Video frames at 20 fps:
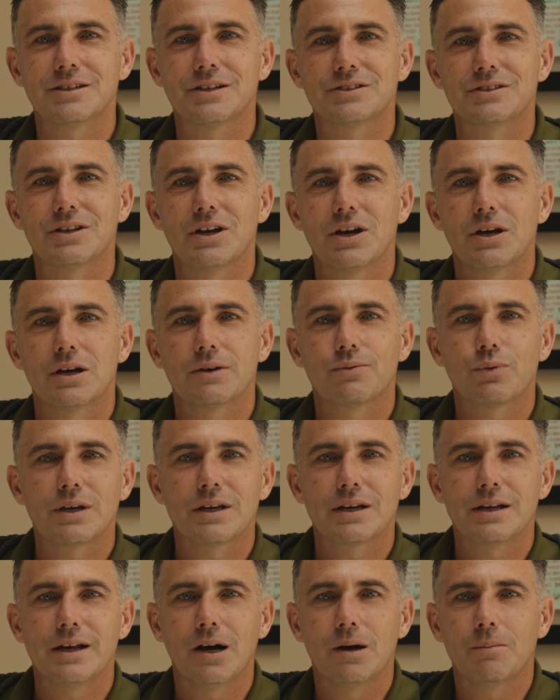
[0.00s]
us if we
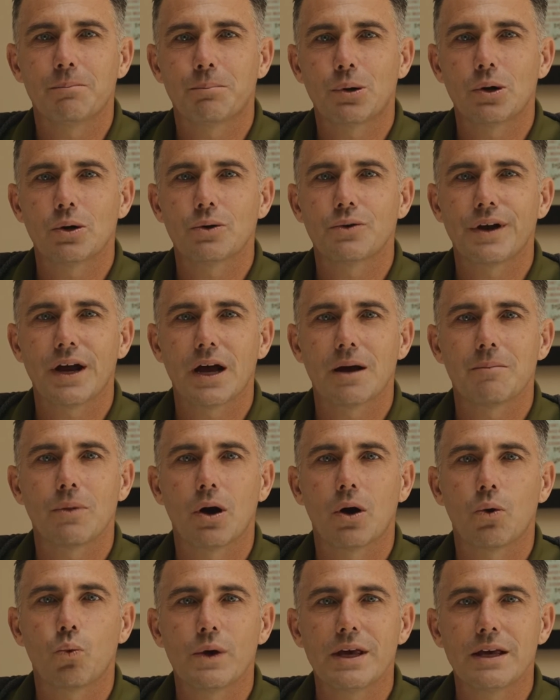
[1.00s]
could help program
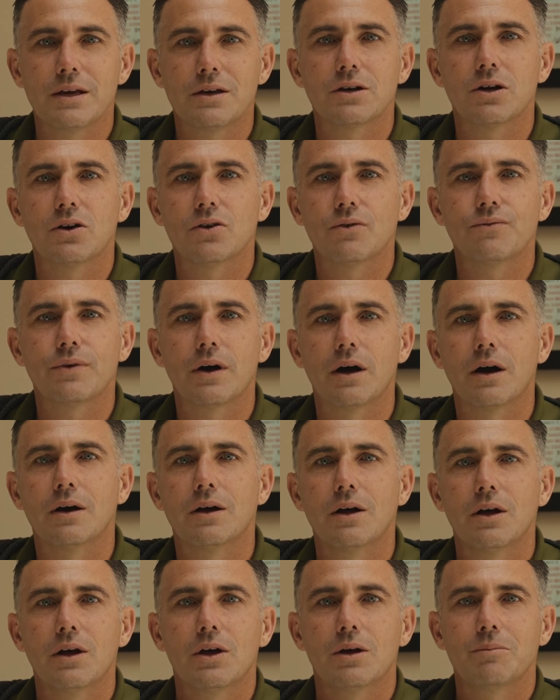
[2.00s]
a week of
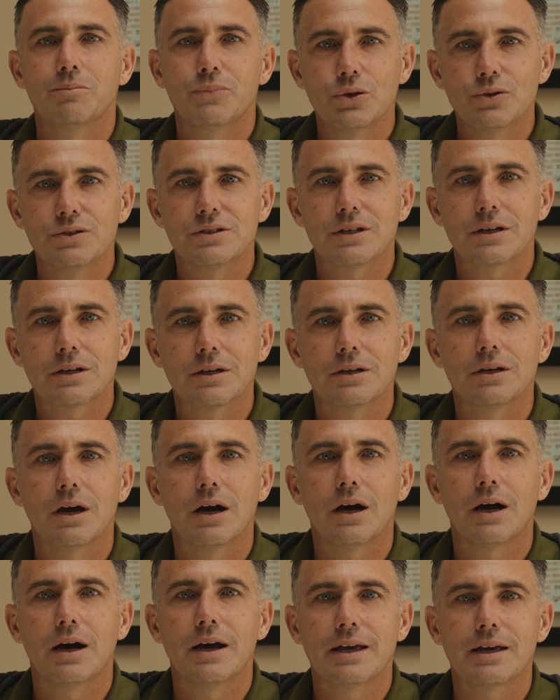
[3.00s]
music
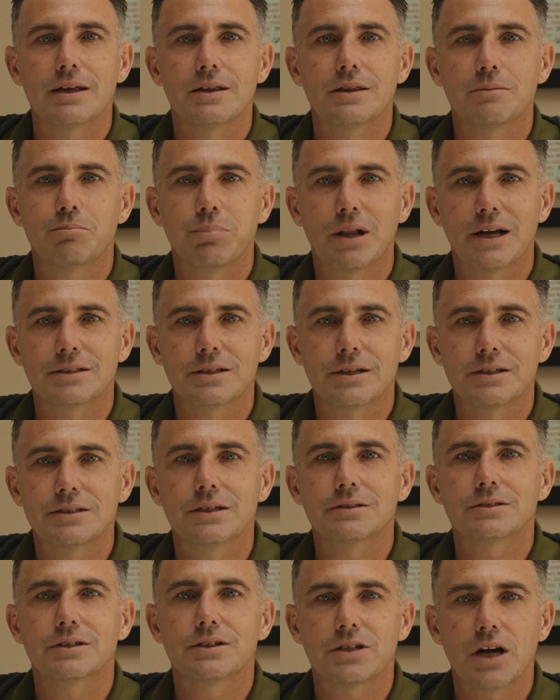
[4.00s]
in Plaza de
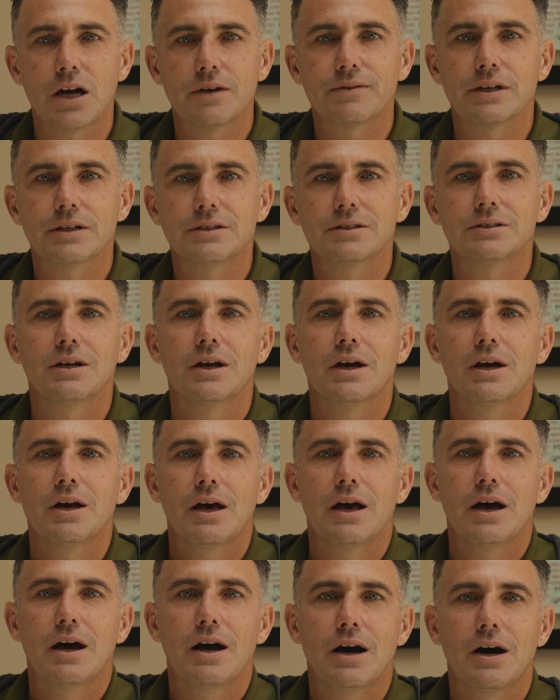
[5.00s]
Cesar Chavez
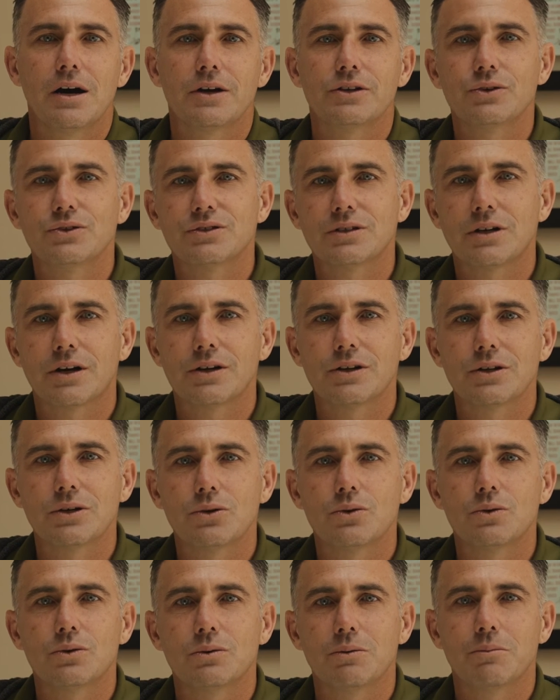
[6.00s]
using our
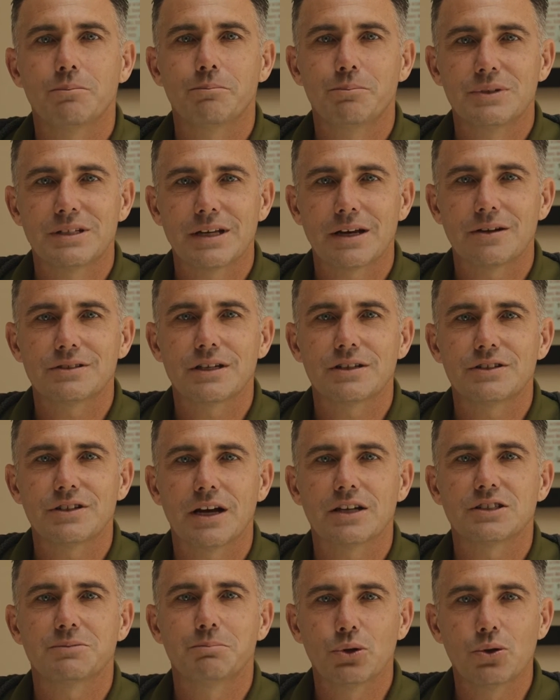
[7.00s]
new San Jose
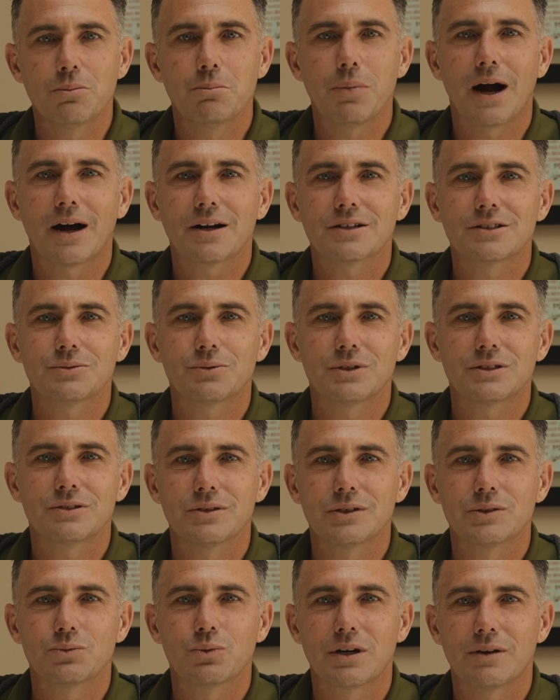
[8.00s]
Jazz boombox, which
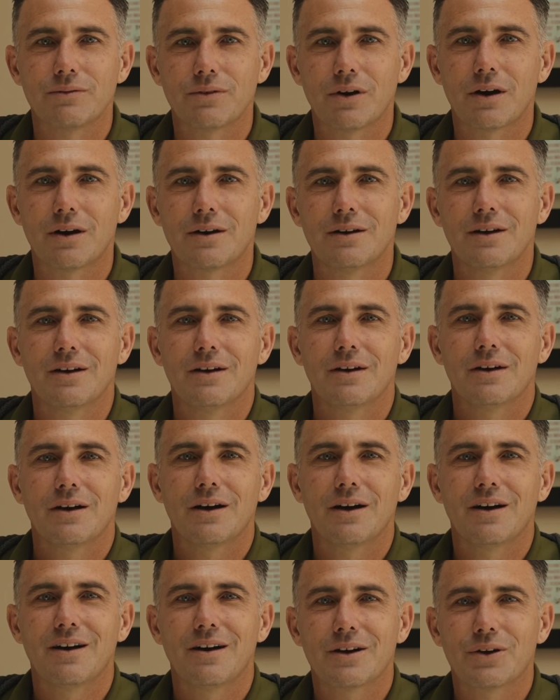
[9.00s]
was one of our
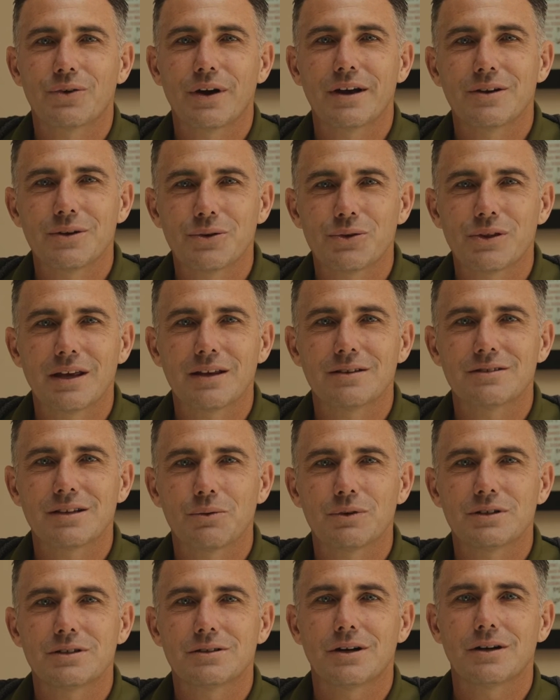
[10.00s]
great new things
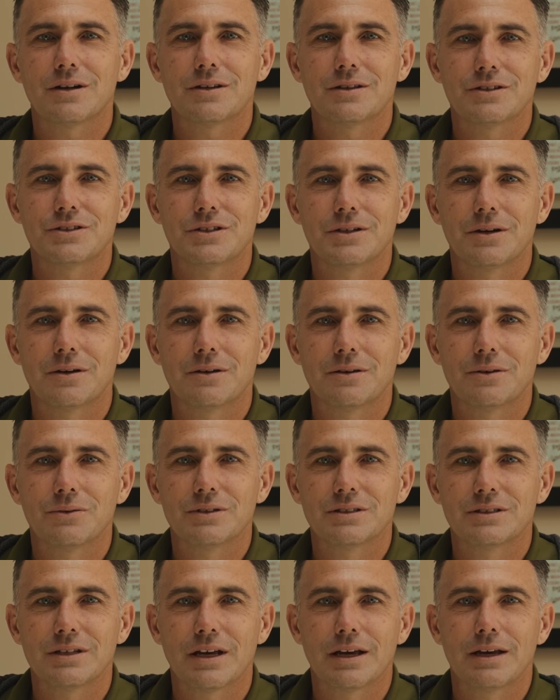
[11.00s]
that we started this year. It
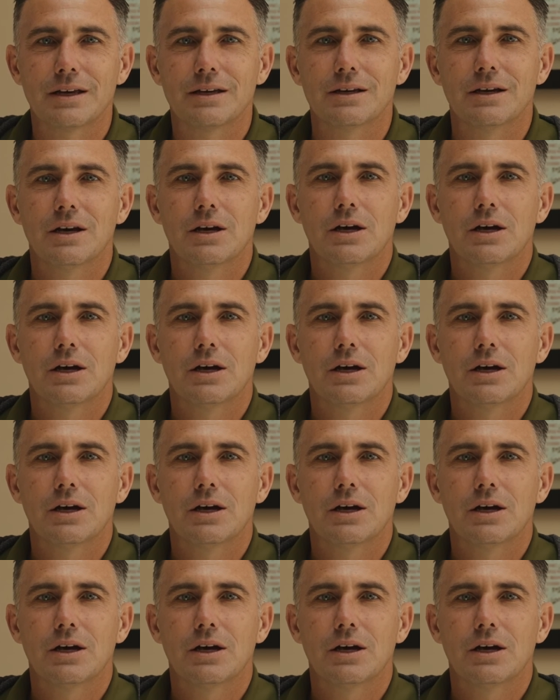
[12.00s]
was a